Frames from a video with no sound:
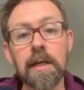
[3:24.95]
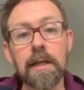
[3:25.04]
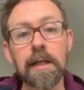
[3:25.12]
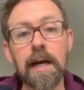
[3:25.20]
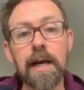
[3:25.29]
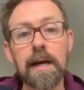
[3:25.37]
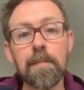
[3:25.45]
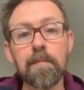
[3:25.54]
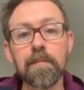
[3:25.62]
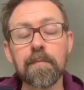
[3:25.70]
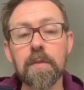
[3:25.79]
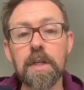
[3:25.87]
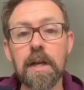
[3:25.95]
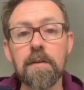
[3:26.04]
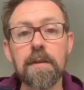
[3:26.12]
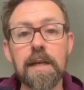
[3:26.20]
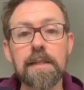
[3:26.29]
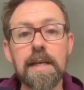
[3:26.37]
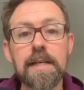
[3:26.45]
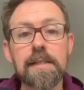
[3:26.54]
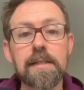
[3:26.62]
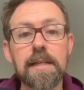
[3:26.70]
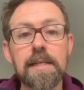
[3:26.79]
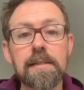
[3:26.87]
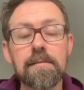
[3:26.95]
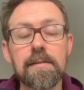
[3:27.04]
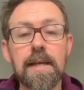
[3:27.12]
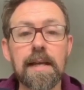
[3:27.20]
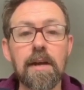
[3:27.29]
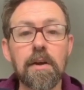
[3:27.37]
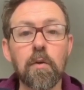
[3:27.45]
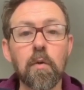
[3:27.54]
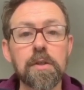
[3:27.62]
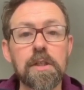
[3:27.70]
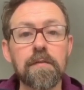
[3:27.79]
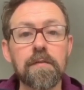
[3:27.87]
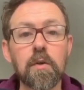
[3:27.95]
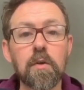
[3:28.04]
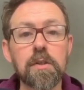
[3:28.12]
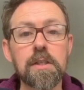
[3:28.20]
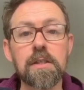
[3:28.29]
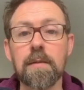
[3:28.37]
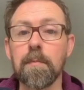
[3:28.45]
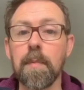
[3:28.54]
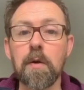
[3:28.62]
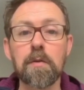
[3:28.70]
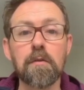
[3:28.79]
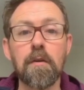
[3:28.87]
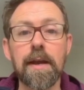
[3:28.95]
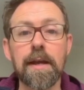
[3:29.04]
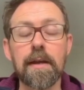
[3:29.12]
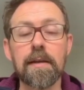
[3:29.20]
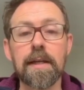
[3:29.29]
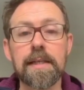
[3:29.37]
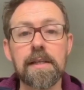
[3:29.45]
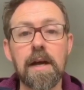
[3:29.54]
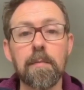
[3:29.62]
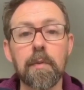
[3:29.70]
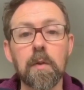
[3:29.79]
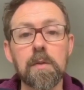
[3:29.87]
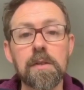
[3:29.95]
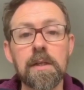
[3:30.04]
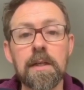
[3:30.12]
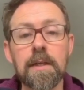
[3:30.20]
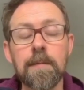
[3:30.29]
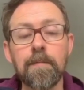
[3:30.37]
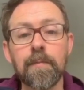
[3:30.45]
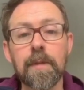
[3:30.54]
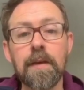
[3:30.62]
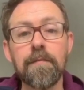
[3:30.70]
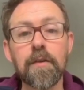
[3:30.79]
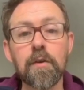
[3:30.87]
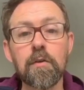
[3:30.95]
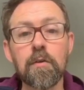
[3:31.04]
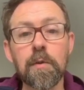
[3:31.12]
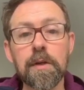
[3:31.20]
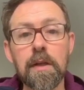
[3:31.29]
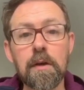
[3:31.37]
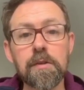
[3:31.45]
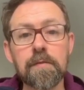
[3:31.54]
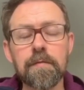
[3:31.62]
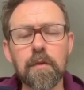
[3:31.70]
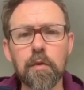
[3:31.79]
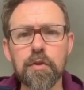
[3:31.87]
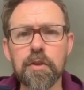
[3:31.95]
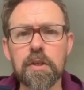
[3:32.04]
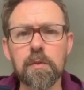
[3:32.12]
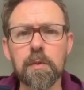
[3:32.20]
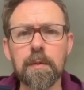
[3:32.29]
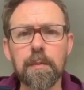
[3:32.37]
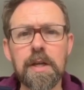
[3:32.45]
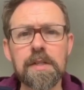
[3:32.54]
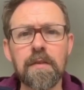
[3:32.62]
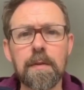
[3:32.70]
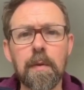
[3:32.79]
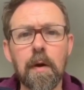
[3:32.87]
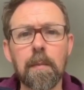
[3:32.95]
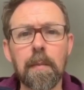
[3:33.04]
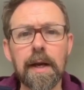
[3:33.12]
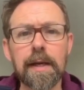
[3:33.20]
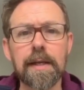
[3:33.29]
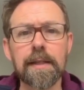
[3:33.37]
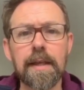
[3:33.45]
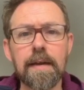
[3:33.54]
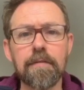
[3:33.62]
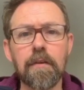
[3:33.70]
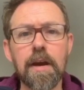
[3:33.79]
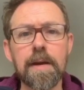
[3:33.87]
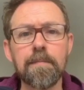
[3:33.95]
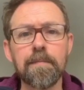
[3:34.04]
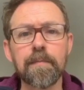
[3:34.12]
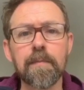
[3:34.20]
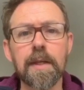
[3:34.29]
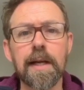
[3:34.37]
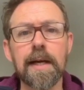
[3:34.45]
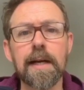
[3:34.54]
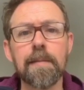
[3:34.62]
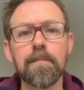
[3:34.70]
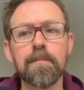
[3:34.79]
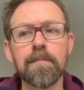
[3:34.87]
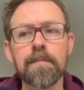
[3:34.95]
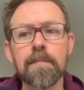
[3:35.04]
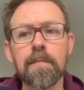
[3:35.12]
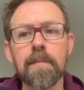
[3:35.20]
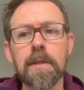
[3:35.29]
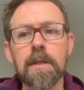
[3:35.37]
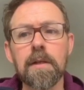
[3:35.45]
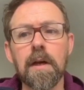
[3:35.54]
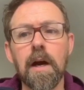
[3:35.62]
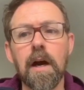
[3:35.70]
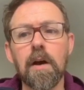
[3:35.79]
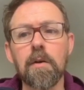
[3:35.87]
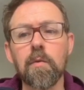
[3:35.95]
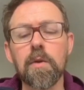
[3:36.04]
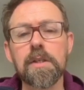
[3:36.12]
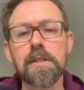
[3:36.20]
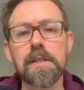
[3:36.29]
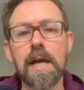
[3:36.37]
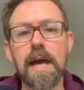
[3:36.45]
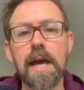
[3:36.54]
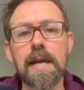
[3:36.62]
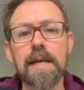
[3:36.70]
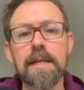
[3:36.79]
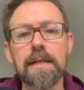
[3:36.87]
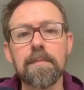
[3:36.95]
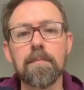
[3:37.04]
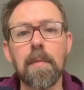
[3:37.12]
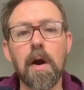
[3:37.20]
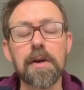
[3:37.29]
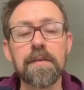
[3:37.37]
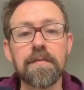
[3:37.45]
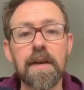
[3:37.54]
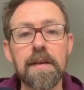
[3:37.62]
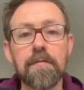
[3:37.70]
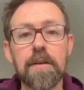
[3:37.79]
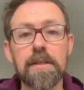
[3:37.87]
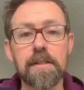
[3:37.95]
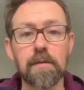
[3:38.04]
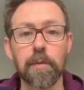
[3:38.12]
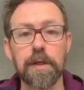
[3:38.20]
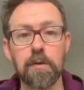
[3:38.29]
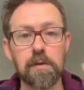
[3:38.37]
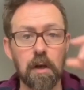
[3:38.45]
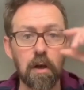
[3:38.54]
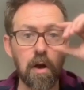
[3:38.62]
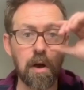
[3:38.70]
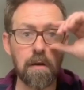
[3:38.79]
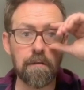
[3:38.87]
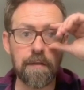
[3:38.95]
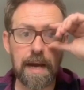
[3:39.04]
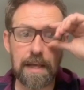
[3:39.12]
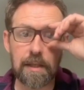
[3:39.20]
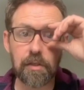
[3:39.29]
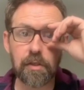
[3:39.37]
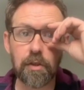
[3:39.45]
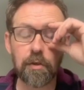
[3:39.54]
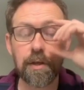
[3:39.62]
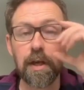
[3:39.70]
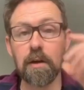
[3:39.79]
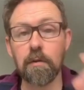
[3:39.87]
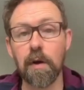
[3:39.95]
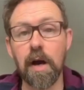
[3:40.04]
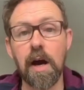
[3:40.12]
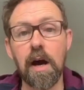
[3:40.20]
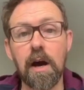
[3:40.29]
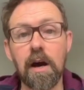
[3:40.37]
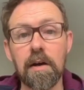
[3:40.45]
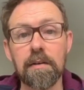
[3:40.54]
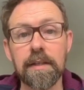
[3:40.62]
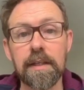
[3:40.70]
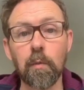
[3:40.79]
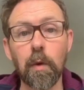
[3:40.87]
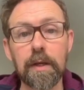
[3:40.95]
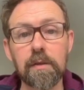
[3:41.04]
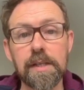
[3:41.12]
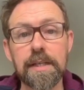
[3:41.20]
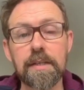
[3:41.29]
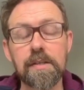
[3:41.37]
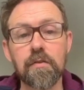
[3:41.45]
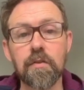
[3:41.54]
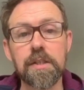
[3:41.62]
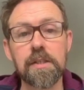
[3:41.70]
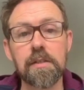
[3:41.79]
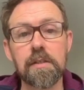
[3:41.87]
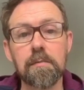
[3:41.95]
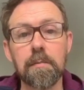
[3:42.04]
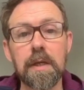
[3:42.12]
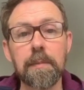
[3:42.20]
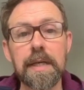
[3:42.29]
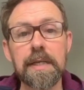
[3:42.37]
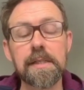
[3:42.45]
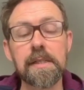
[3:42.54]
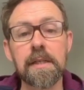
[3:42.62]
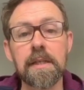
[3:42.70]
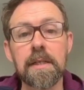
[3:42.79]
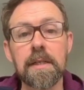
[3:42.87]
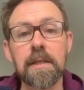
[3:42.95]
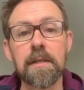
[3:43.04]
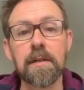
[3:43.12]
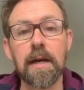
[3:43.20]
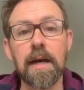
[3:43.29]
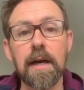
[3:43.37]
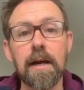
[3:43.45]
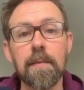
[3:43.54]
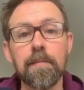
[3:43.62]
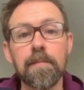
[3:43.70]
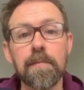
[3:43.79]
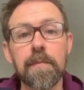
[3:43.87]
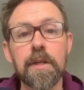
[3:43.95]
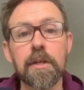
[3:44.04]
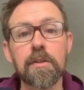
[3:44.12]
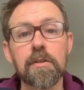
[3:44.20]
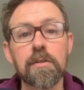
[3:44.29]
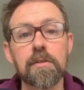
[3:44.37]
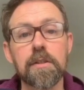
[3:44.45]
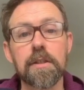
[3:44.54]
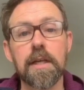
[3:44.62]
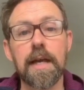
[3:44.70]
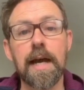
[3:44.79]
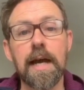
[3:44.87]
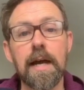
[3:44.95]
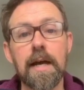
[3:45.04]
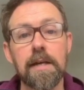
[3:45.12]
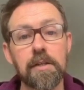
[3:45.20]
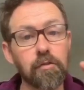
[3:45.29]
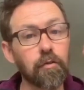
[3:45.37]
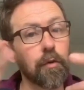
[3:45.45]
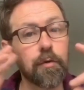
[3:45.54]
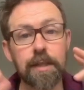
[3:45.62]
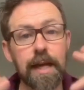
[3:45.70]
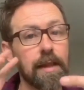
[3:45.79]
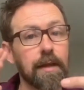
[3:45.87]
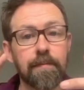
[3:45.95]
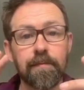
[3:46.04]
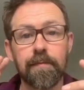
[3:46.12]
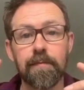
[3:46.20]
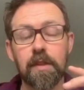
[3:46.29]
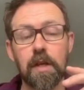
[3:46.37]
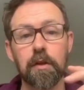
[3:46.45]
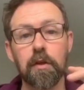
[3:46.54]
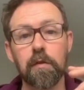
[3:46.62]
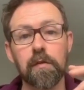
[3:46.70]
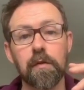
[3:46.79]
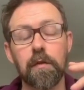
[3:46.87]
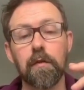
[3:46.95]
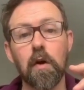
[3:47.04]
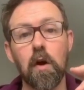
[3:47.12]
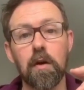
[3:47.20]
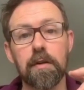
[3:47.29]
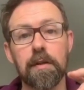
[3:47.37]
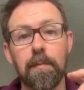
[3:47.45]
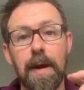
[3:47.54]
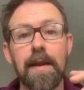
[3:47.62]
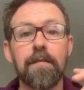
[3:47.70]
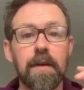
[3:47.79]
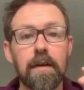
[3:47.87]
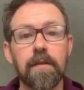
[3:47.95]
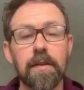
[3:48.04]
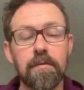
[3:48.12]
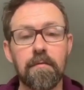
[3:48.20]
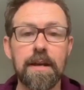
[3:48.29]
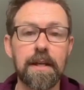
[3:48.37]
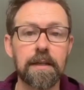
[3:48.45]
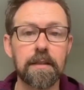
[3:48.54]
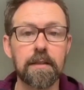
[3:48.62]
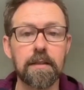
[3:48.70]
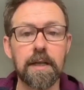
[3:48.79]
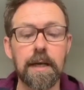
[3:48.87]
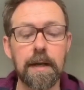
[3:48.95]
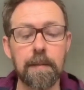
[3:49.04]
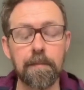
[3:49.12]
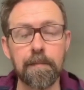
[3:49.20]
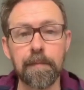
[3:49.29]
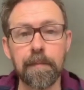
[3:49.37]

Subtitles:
you know, they're kind of horses for courses. They're both great examples. If you're one of those unfortunates with a press fit bottom bracket in their frame, I would say my favourites that we use a lot of at the studio are the Wheels Industries BBs that screw together. So you've got the benefit of a threaded bottom